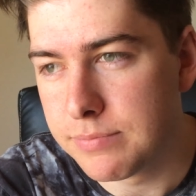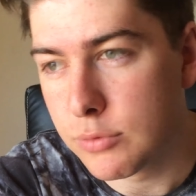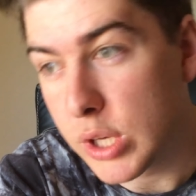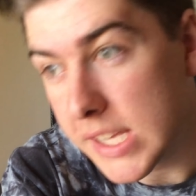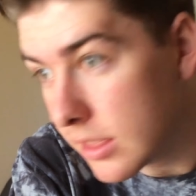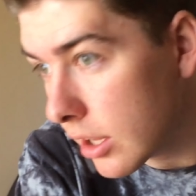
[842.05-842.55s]

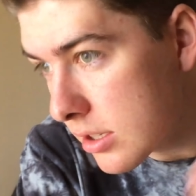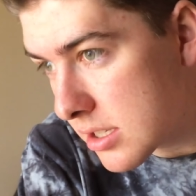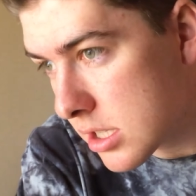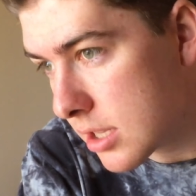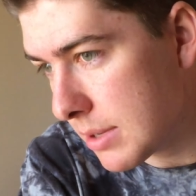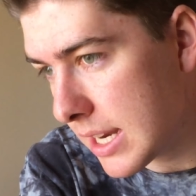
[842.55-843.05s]
We had
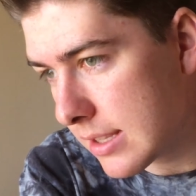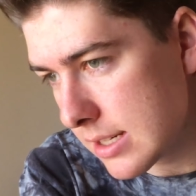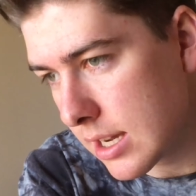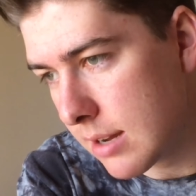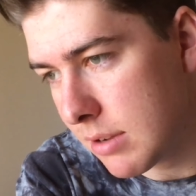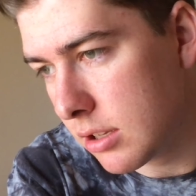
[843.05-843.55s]
lost to them another
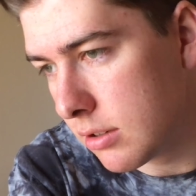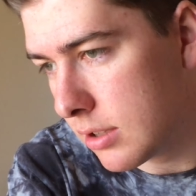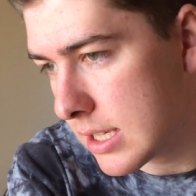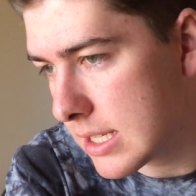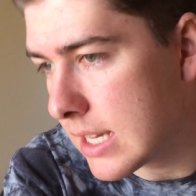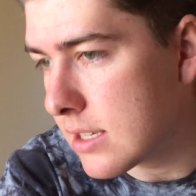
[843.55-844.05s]
time in
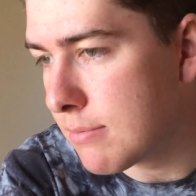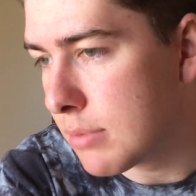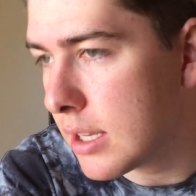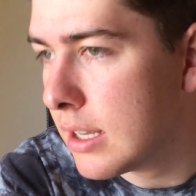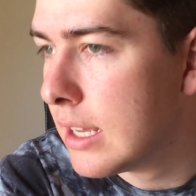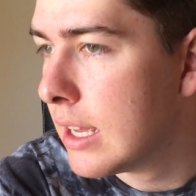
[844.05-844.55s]
the season,
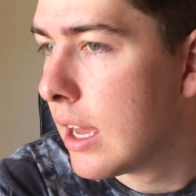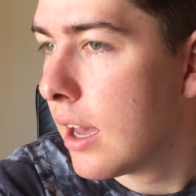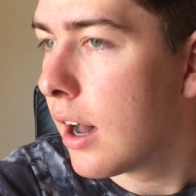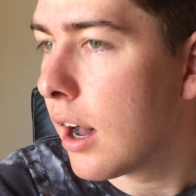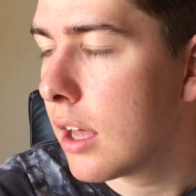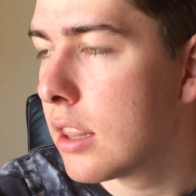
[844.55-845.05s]
but
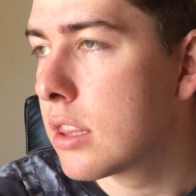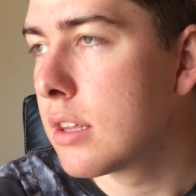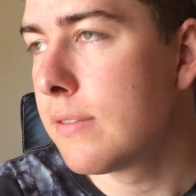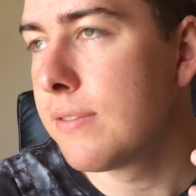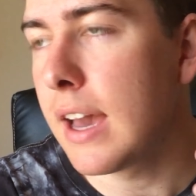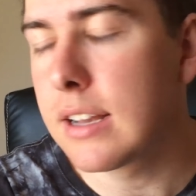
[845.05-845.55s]
the
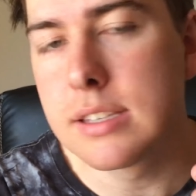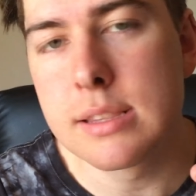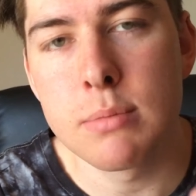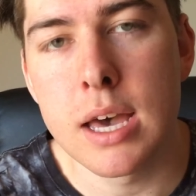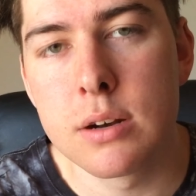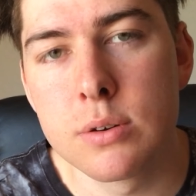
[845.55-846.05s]
fact of the
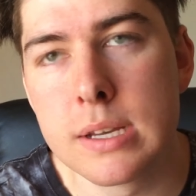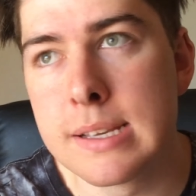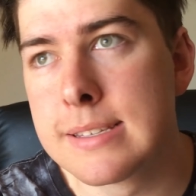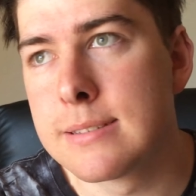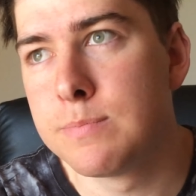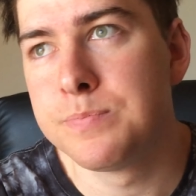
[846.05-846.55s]
matter
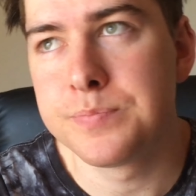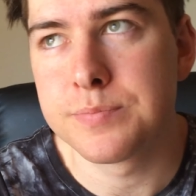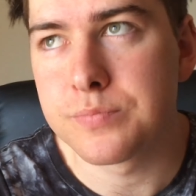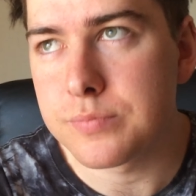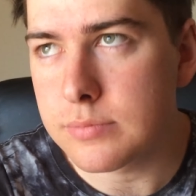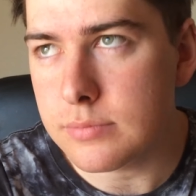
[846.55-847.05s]
is,
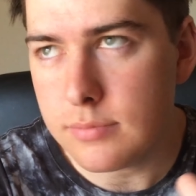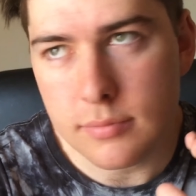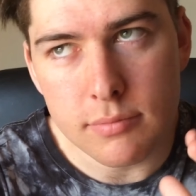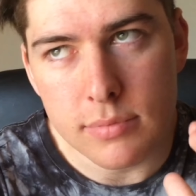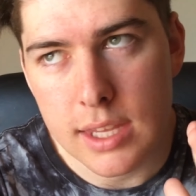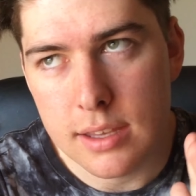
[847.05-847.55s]

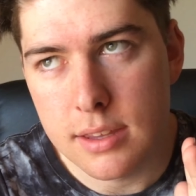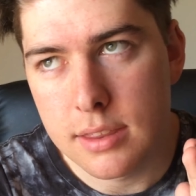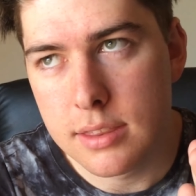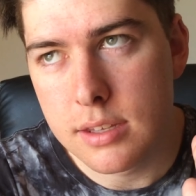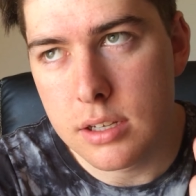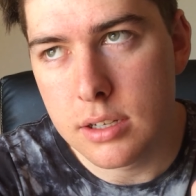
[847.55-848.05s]

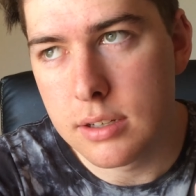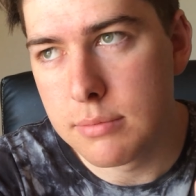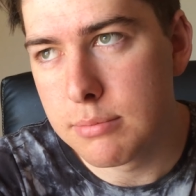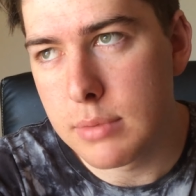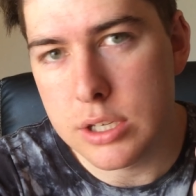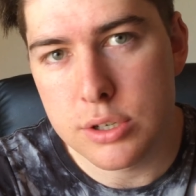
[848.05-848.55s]

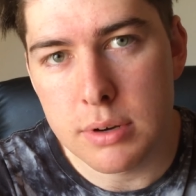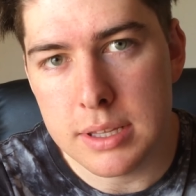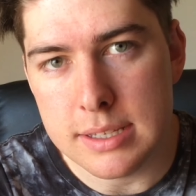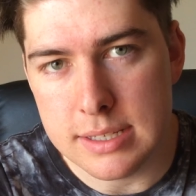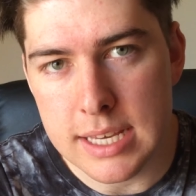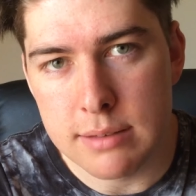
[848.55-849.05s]
my 2
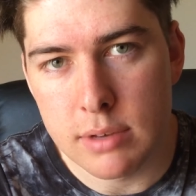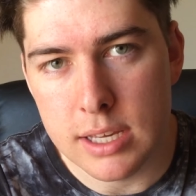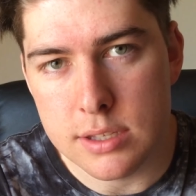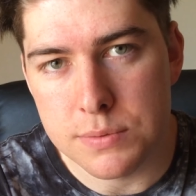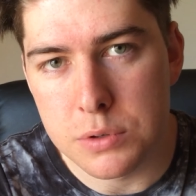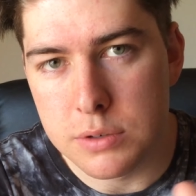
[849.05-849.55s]
other
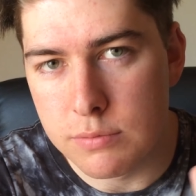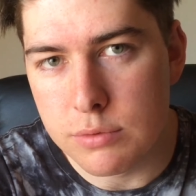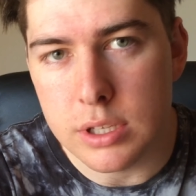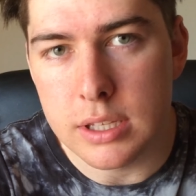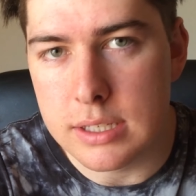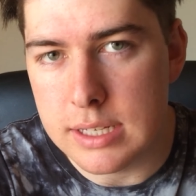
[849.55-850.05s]
teammates were in
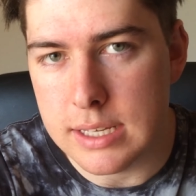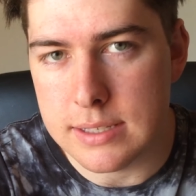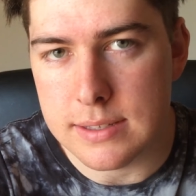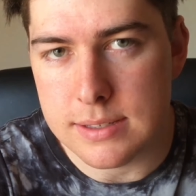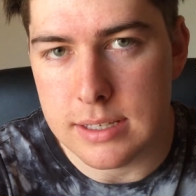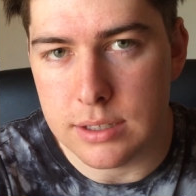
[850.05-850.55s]
really
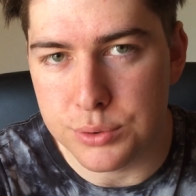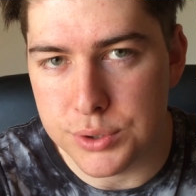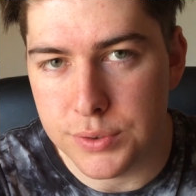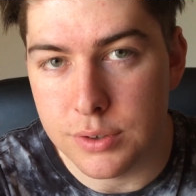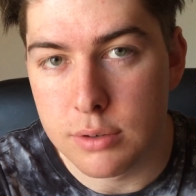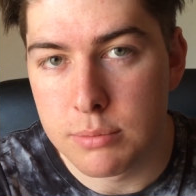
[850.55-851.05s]
decent singles
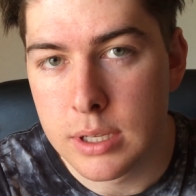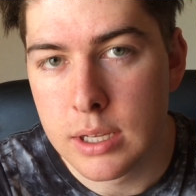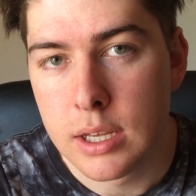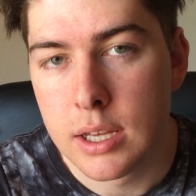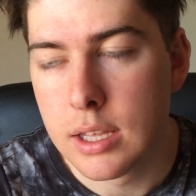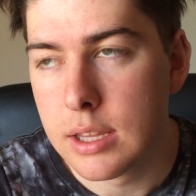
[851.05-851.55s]
form.
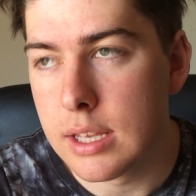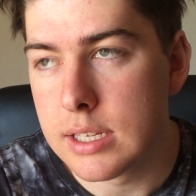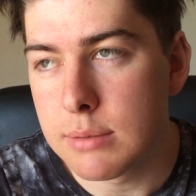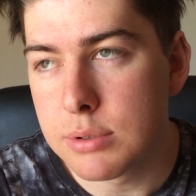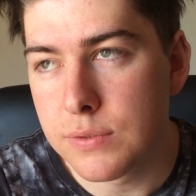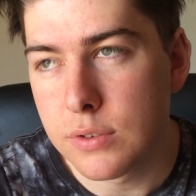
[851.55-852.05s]
Their
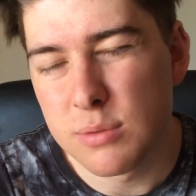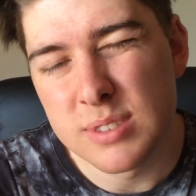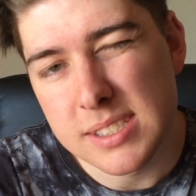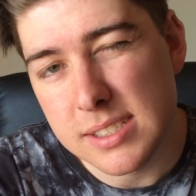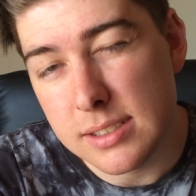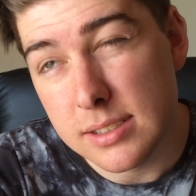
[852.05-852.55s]
doubles form
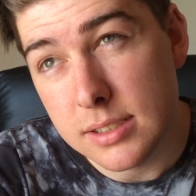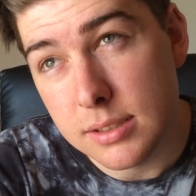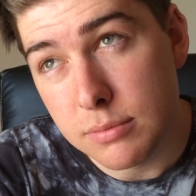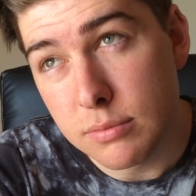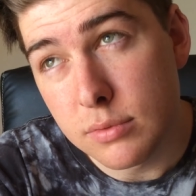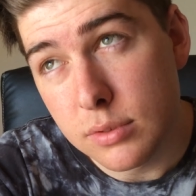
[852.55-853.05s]
was
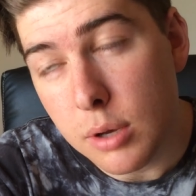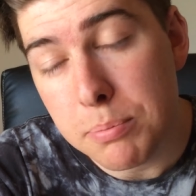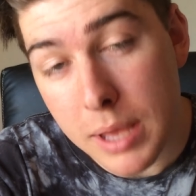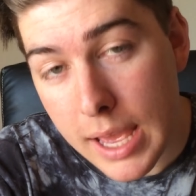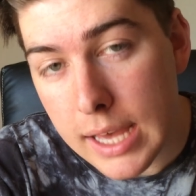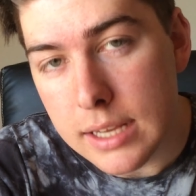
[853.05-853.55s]
not
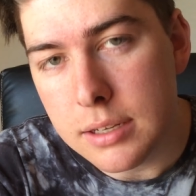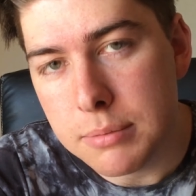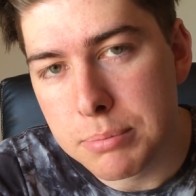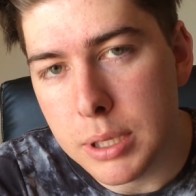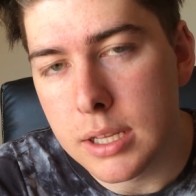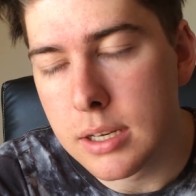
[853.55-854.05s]
bad,
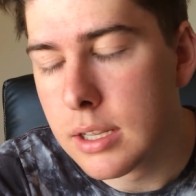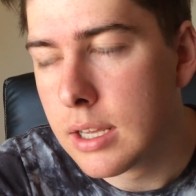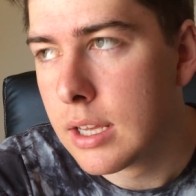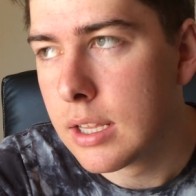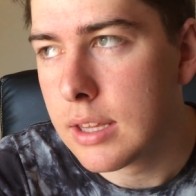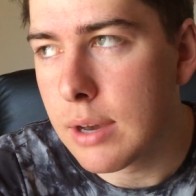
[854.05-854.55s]
but
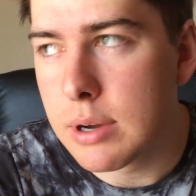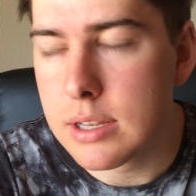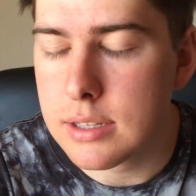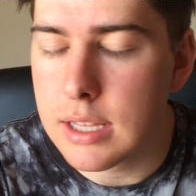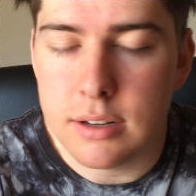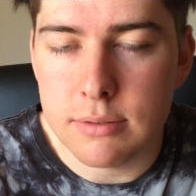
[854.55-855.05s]

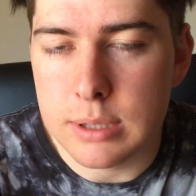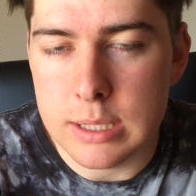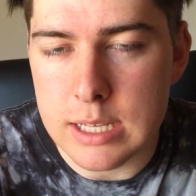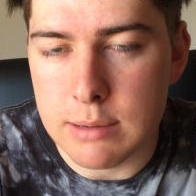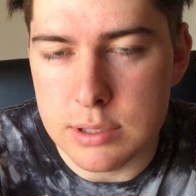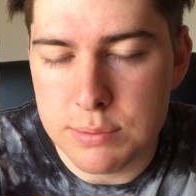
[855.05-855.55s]
they're not really
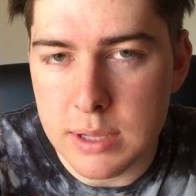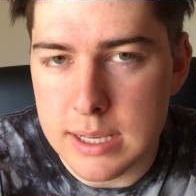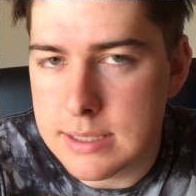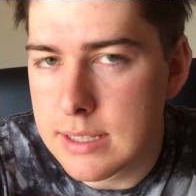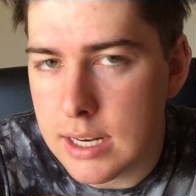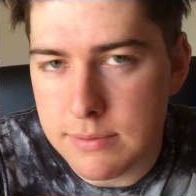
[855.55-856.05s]
doubles
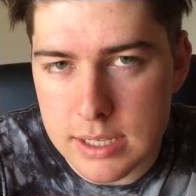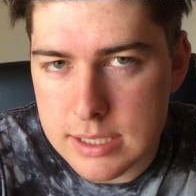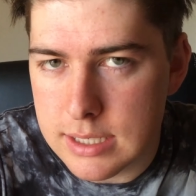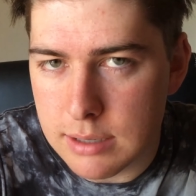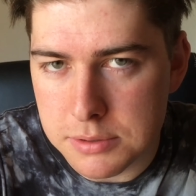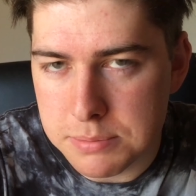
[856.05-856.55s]
players. None of us
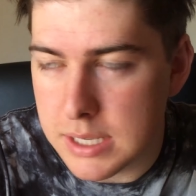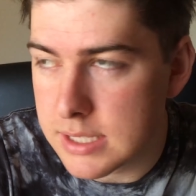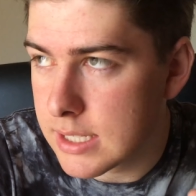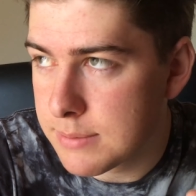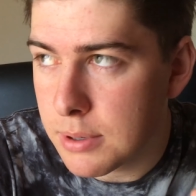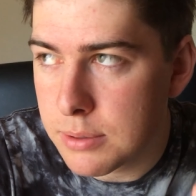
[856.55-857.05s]
are doubles players.
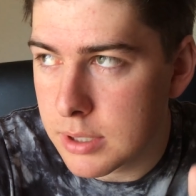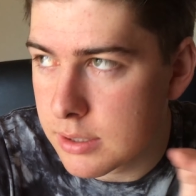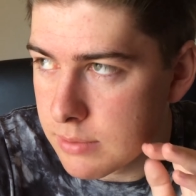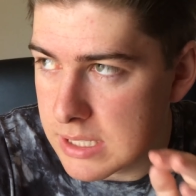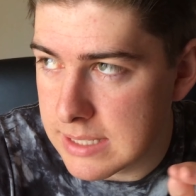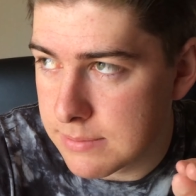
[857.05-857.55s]
That's probably one of the
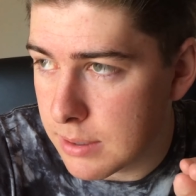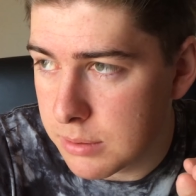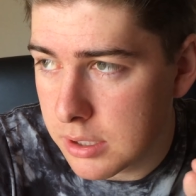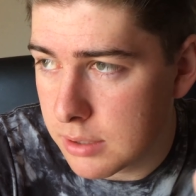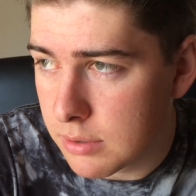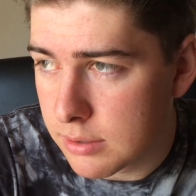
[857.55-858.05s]
reasons why we
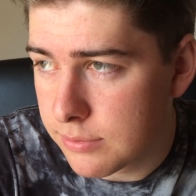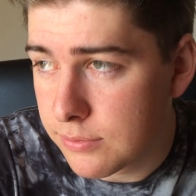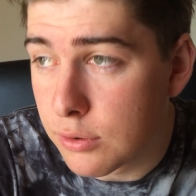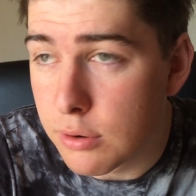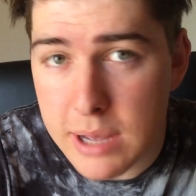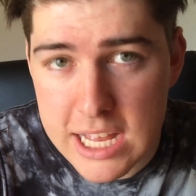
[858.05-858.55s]
only won
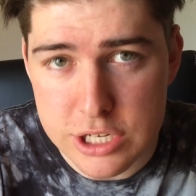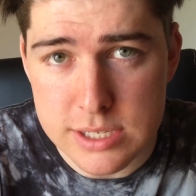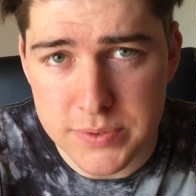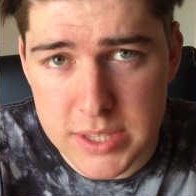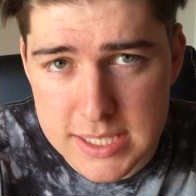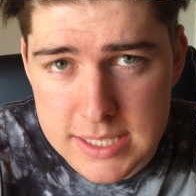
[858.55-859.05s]
4 matches
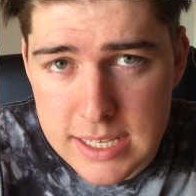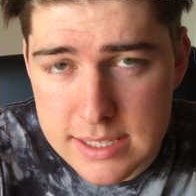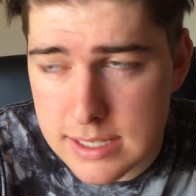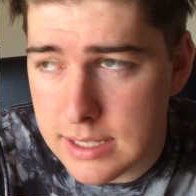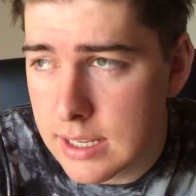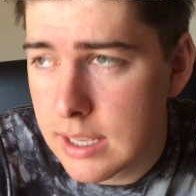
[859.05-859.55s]
for the
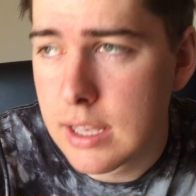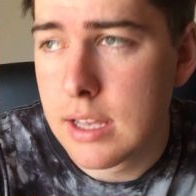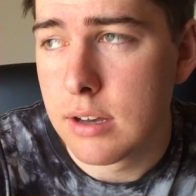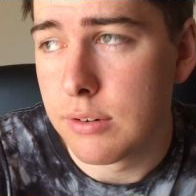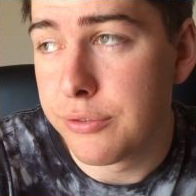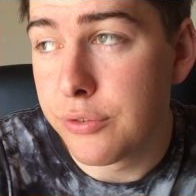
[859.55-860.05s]
season.
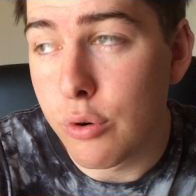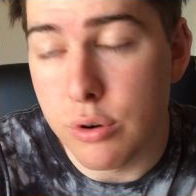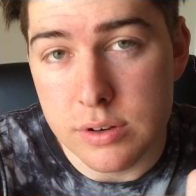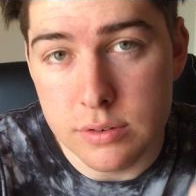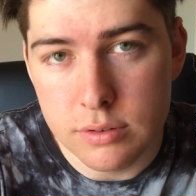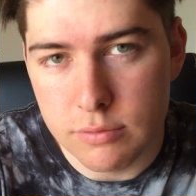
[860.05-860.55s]

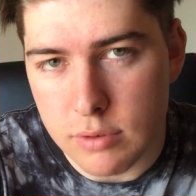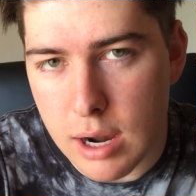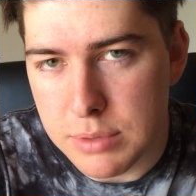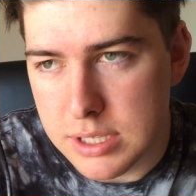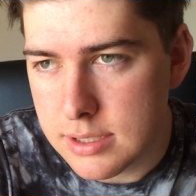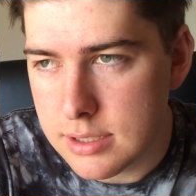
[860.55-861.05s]
4
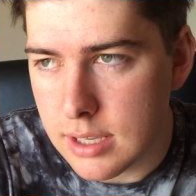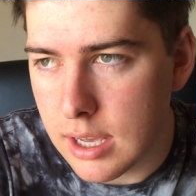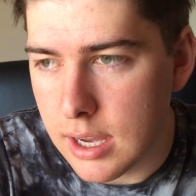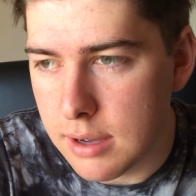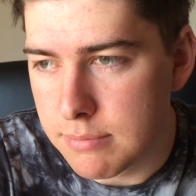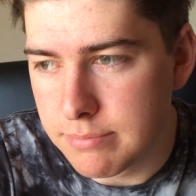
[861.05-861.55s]
rubbers,
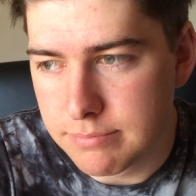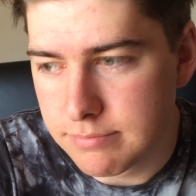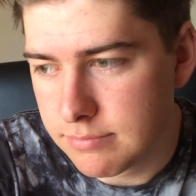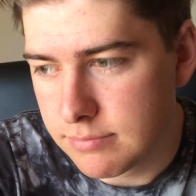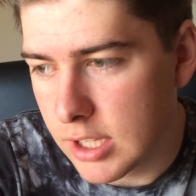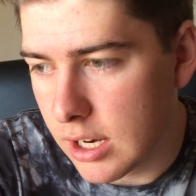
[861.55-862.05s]

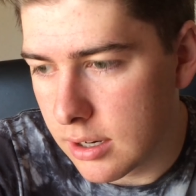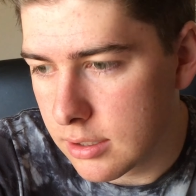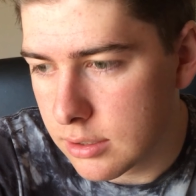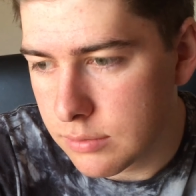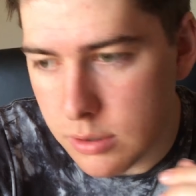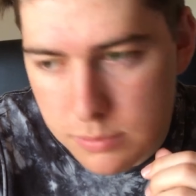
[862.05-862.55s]

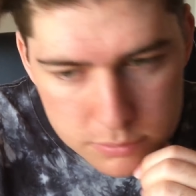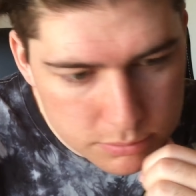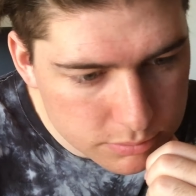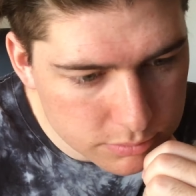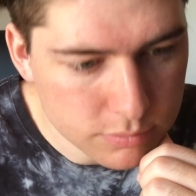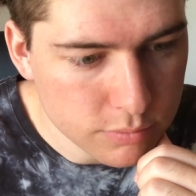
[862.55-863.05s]
group
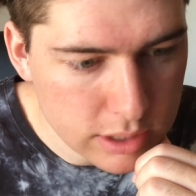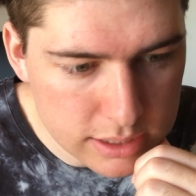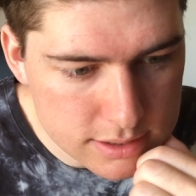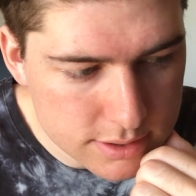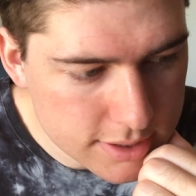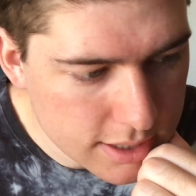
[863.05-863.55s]

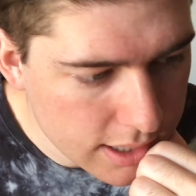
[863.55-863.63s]
wins.